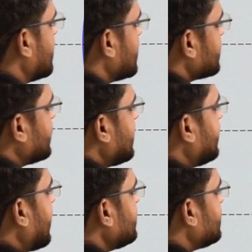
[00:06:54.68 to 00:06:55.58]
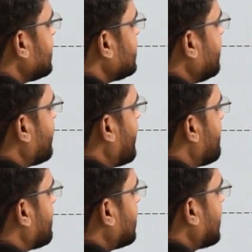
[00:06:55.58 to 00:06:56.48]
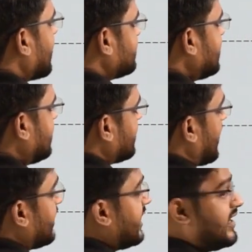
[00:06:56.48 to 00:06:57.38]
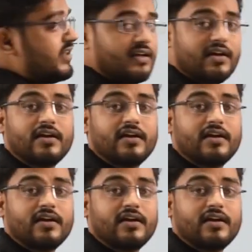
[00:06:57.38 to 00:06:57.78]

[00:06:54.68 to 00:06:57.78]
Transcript: So theta is changing from, see again,